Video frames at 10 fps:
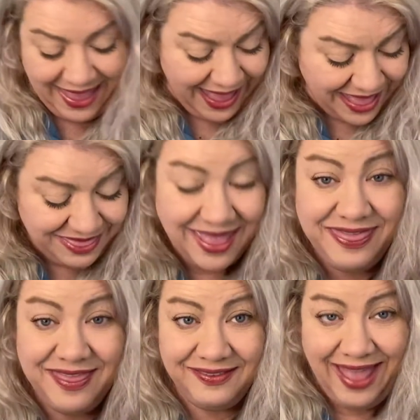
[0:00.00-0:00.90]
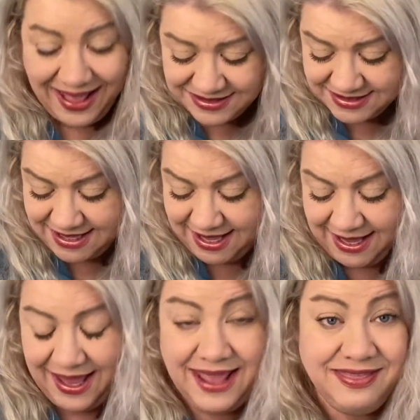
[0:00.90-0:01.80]
And then the last
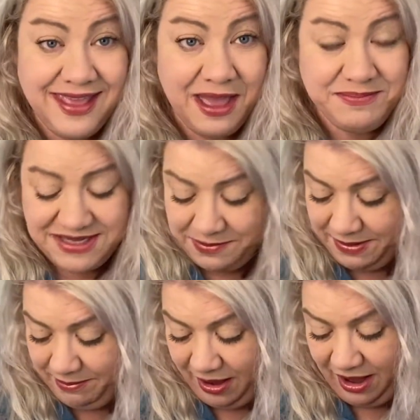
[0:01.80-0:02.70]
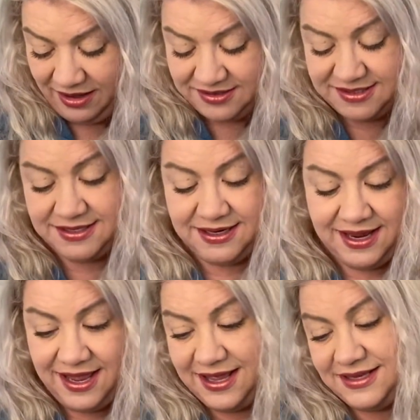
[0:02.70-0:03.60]
thing in the MTB box
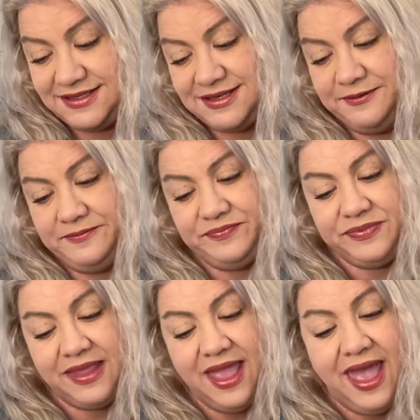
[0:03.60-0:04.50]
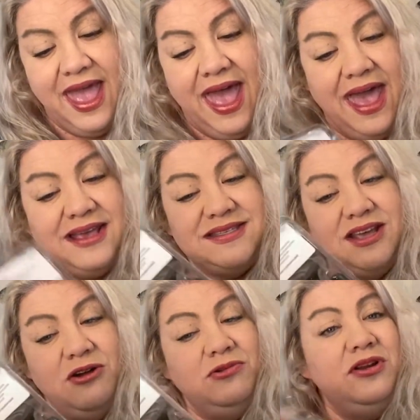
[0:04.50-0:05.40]
is
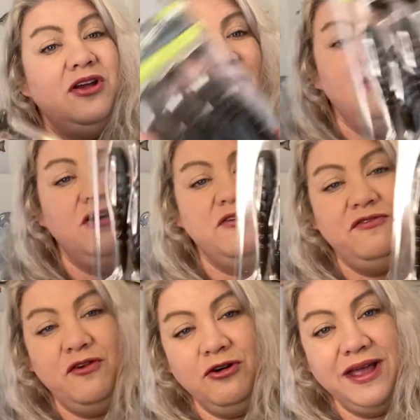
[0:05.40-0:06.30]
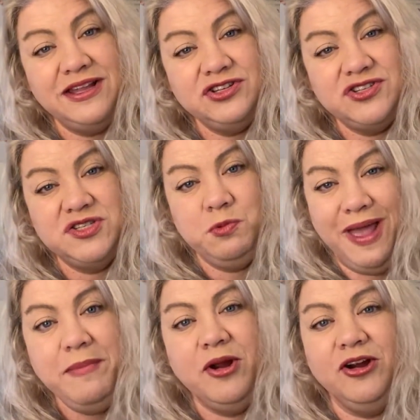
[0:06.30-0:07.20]
X-Zone 4-inch
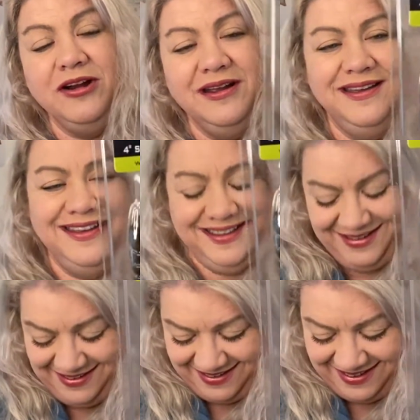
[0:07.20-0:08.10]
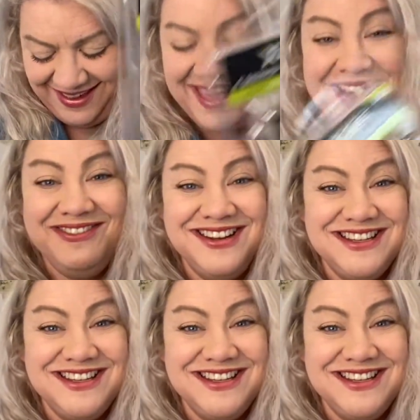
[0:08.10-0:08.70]
swimmer, which is